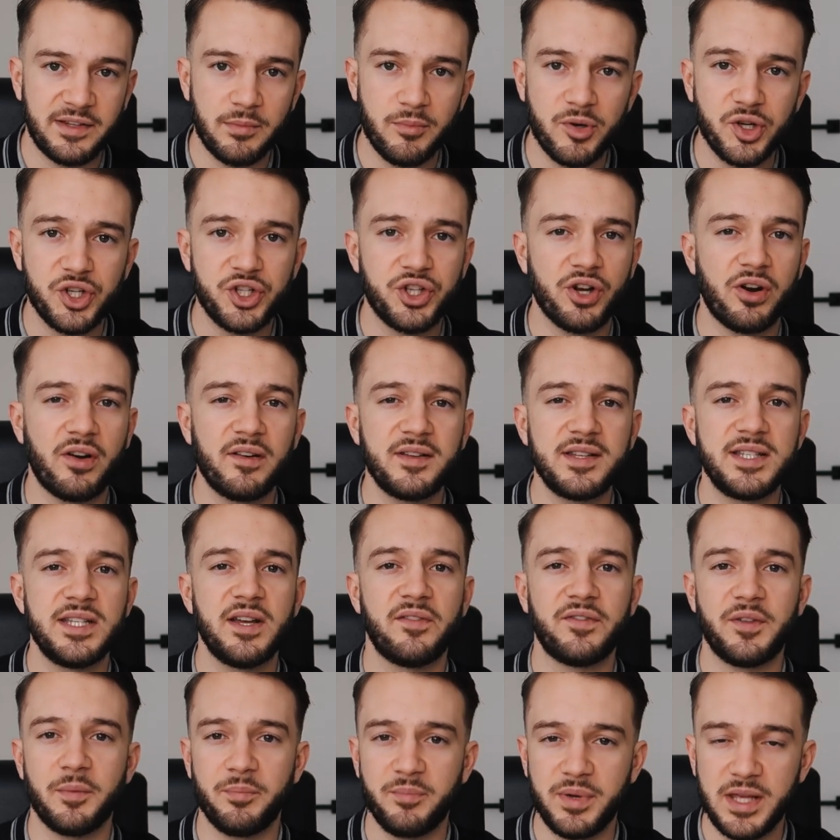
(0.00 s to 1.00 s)
The majority
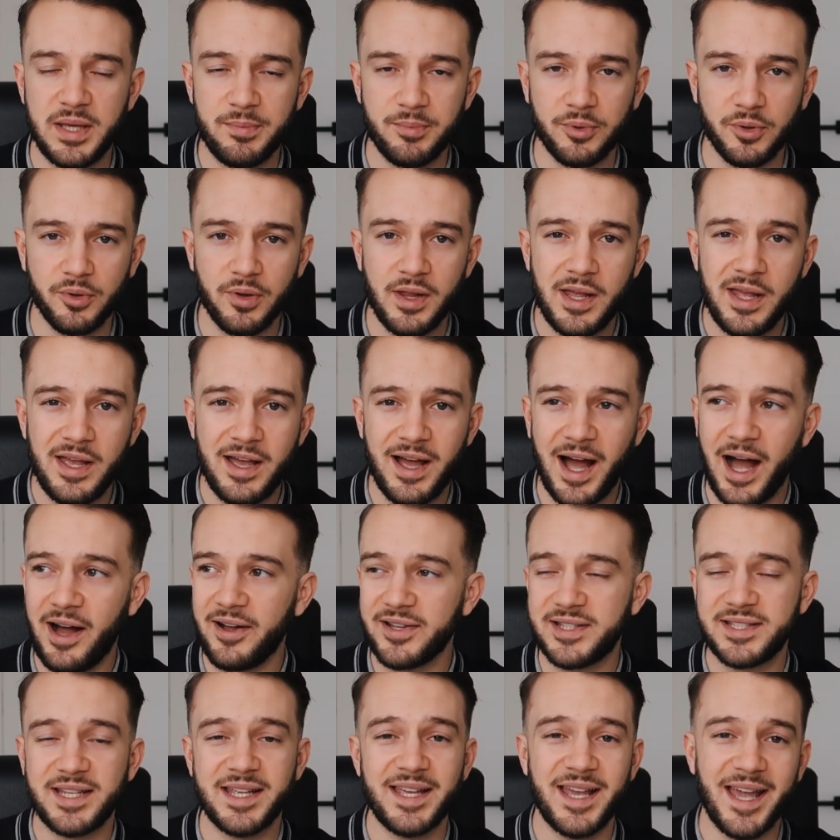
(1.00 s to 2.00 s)
of the people, I
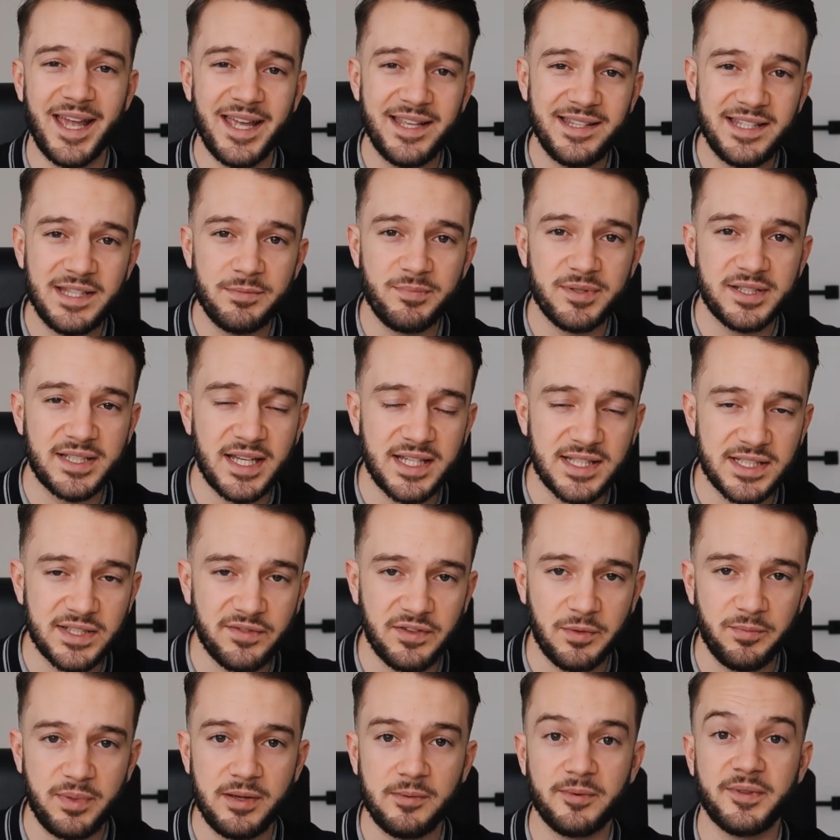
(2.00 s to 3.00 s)
would say 80% of
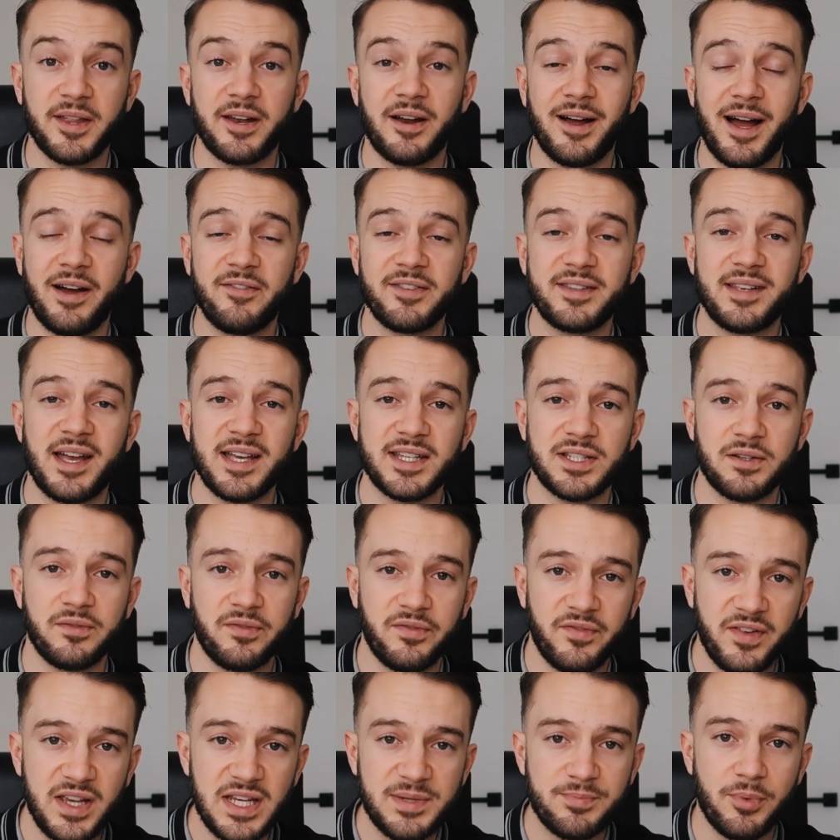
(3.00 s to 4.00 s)
the people that are advertising on
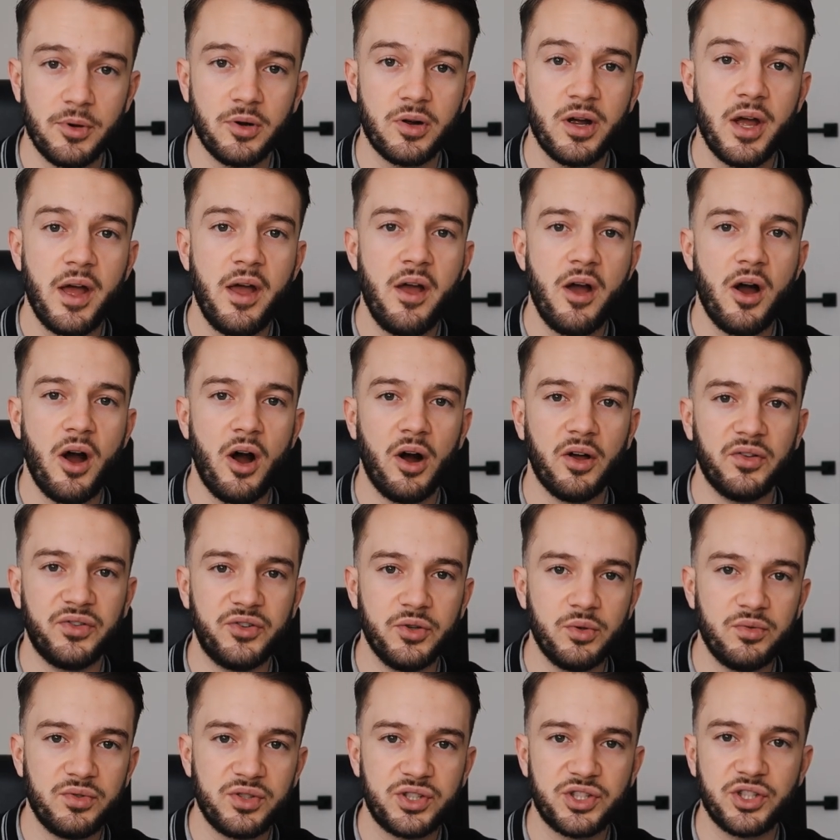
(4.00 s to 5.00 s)
Facebook are
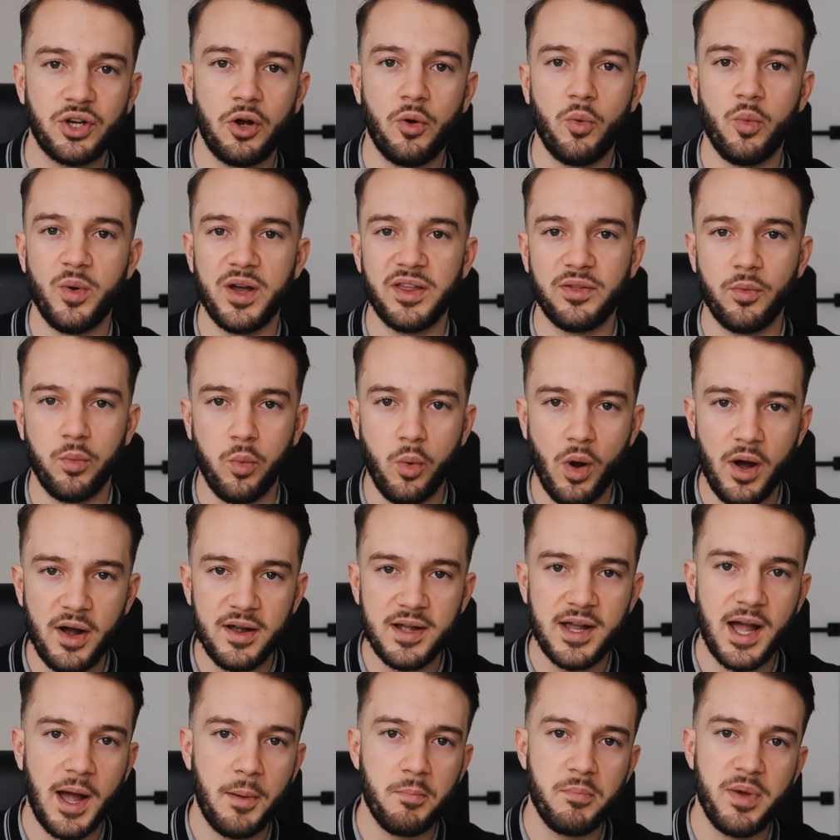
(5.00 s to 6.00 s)
doing so with
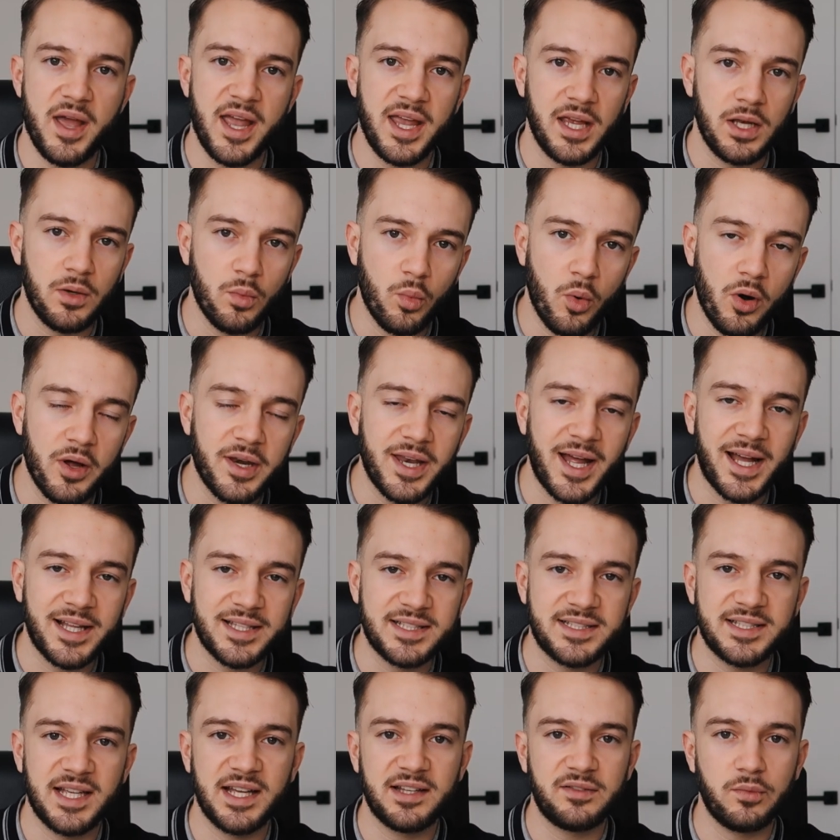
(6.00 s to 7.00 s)
one campaign, one ad
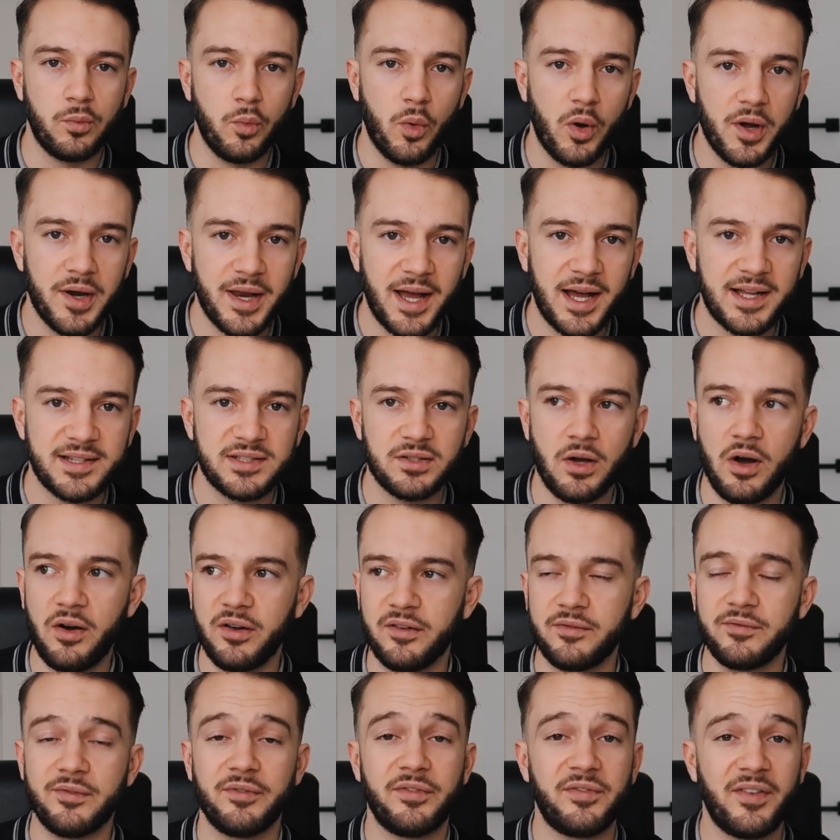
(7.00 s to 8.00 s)
set, one ad
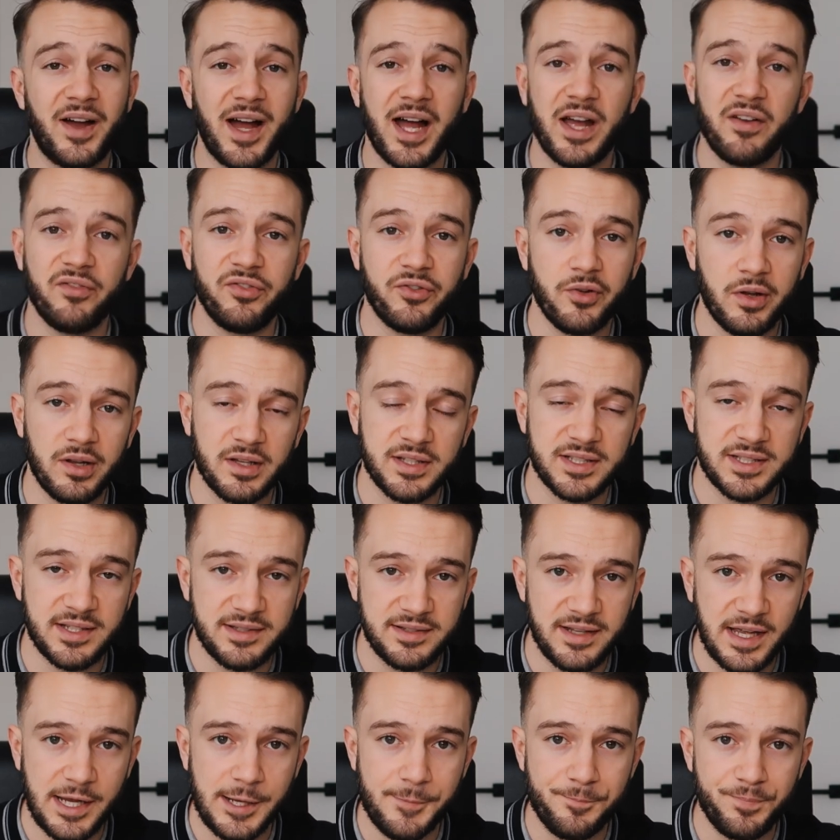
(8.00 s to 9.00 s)
on $5 a
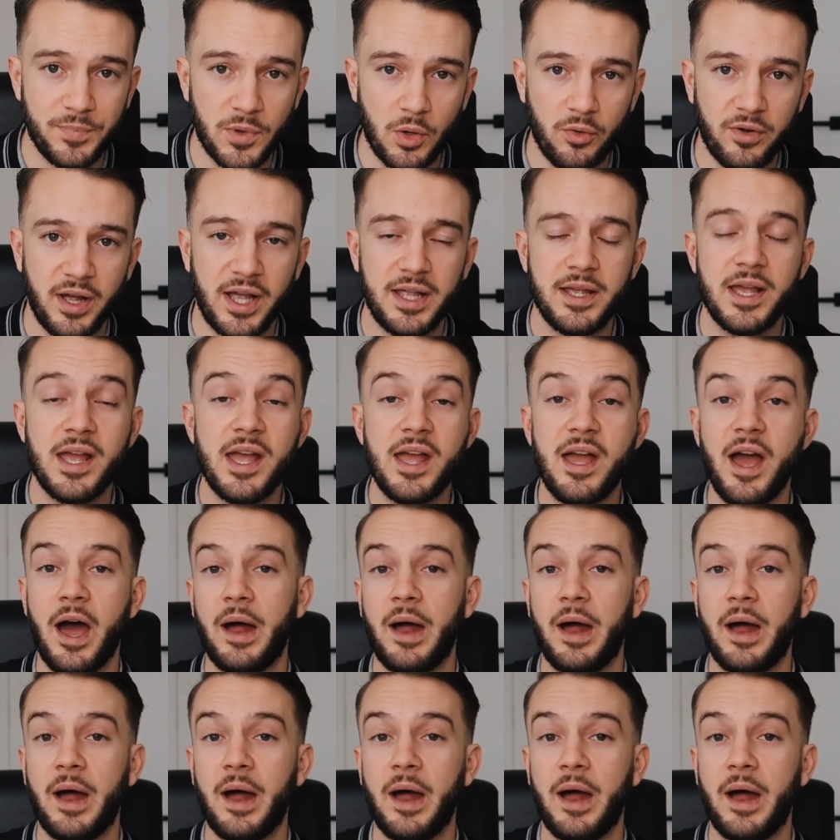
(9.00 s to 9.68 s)
day, okay?